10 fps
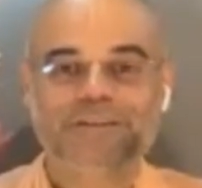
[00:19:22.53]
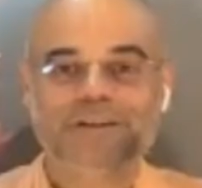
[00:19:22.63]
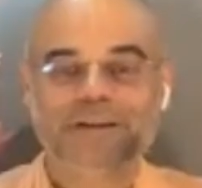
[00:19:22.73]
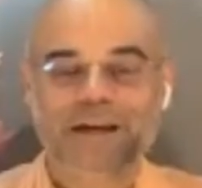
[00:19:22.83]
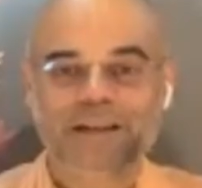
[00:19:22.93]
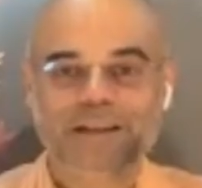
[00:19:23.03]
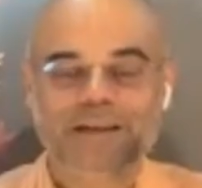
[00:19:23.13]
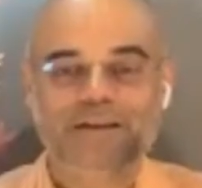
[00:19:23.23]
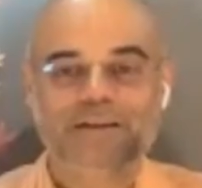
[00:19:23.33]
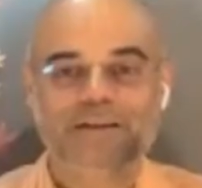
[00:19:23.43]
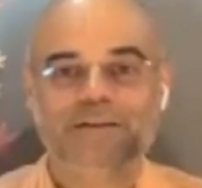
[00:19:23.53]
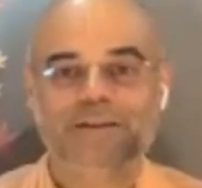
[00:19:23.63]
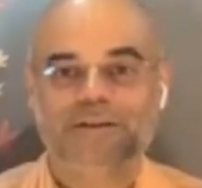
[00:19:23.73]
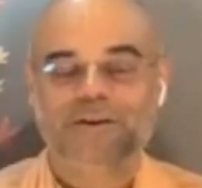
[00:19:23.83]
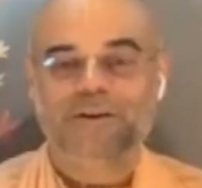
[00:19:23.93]
Lali
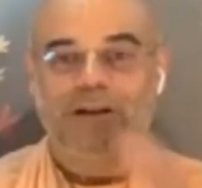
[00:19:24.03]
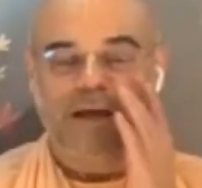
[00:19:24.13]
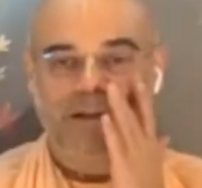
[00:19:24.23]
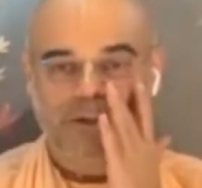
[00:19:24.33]
or Lala